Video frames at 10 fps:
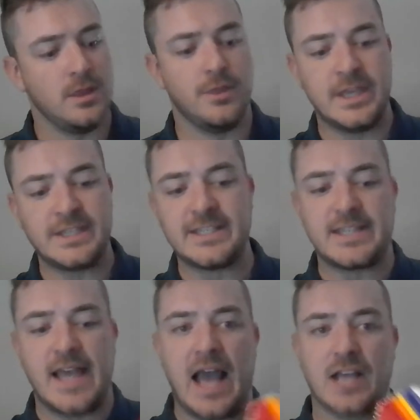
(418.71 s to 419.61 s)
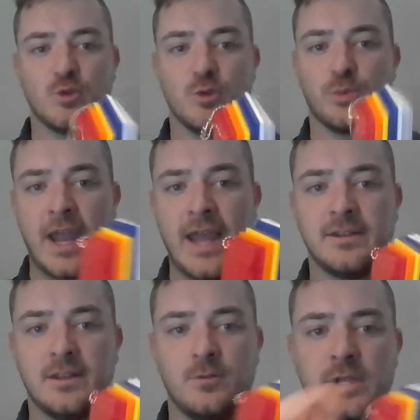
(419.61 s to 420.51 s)
This is the actual brand
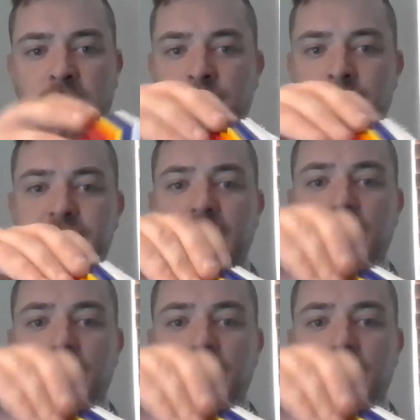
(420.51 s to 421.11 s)
that we use,